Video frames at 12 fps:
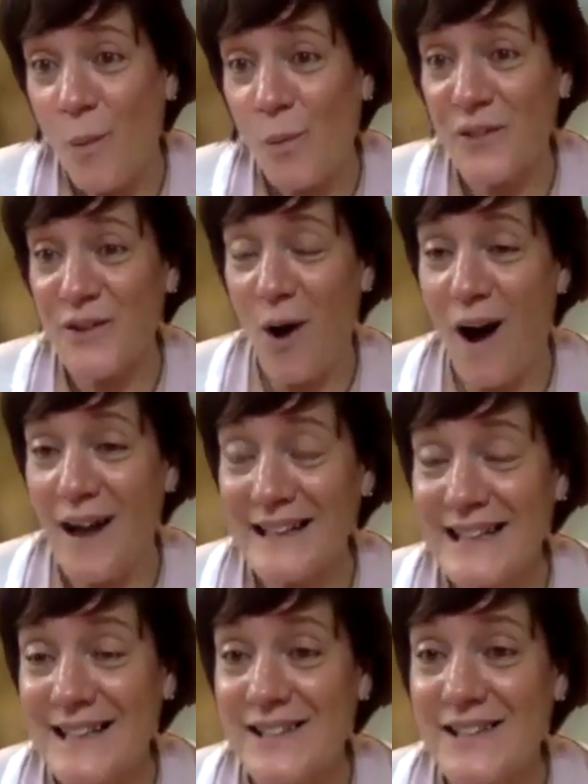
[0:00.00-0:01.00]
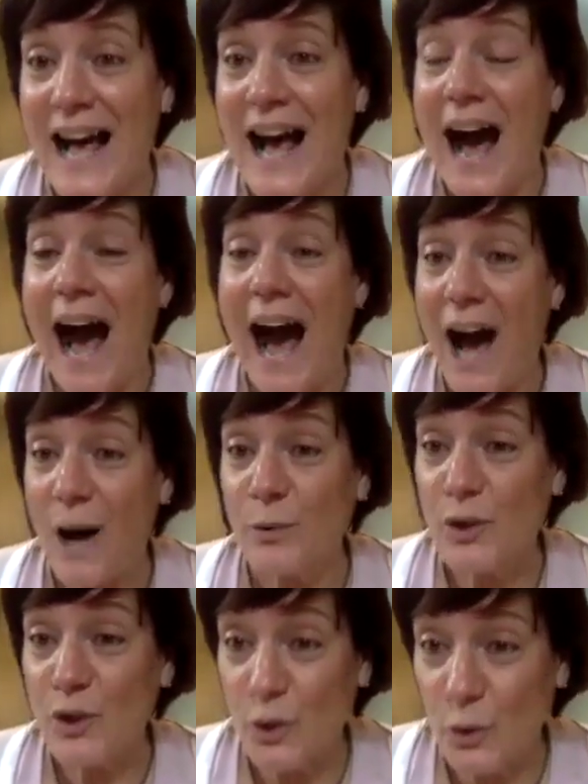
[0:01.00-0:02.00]
with the audience how
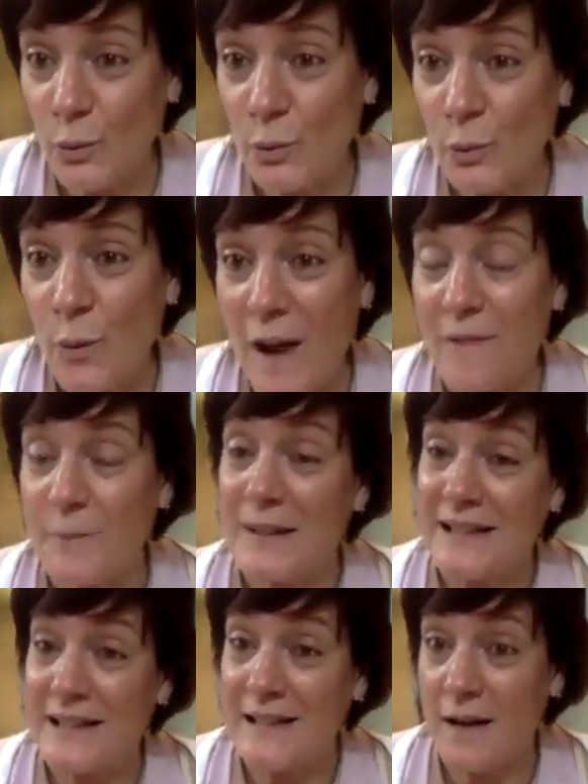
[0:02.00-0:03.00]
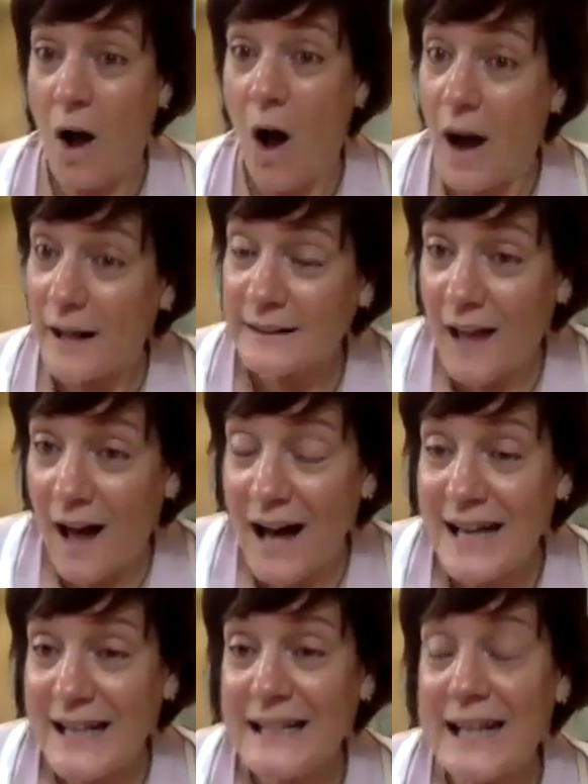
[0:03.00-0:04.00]
you have been
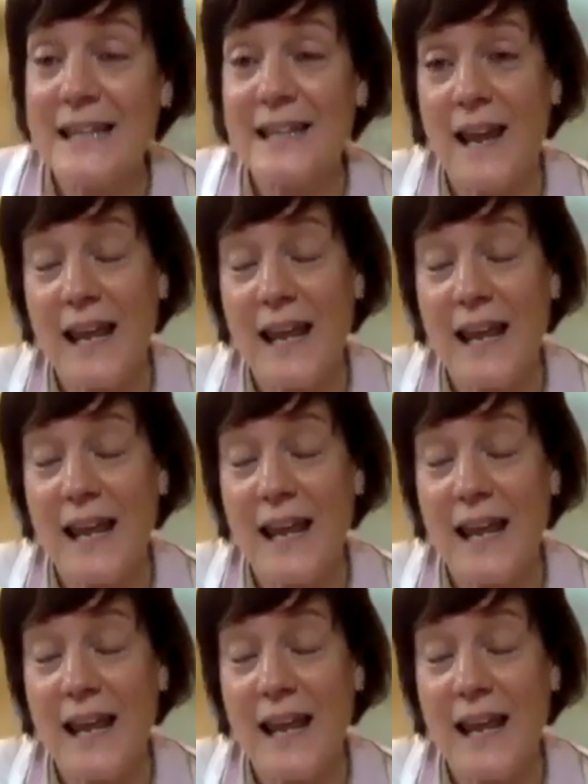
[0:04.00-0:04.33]
online and